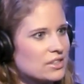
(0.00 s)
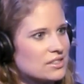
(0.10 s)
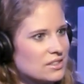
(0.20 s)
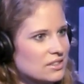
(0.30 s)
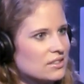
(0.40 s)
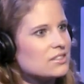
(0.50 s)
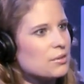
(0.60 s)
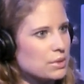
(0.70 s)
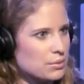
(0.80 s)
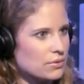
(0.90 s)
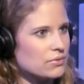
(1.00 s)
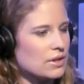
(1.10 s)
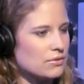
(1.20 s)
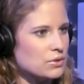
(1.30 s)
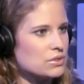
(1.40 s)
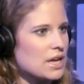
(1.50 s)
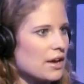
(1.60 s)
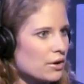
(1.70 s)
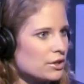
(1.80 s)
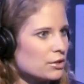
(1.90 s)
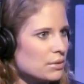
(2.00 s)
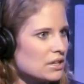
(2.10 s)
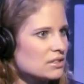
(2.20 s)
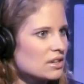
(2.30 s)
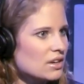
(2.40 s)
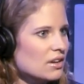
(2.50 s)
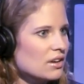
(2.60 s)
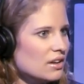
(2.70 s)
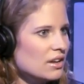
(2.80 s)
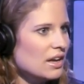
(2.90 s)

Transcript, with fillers: As some people have used that argument. Right.